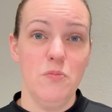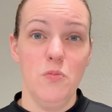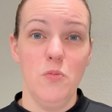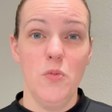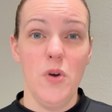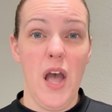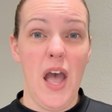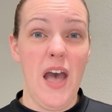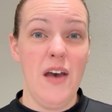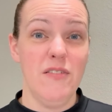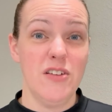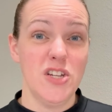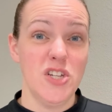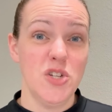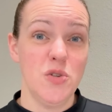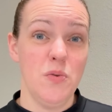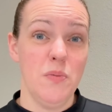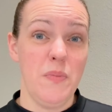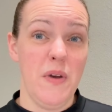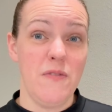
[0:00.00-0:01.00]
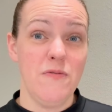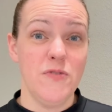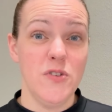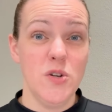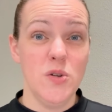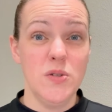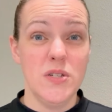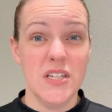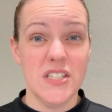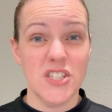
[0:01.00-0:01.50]
having to do with my
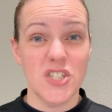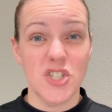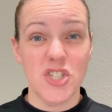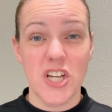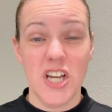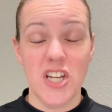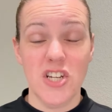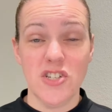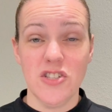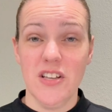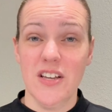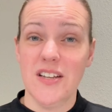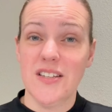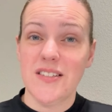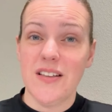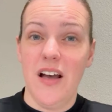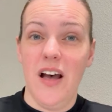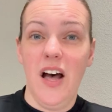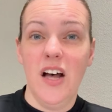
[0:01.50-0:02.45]
food doesn't change things,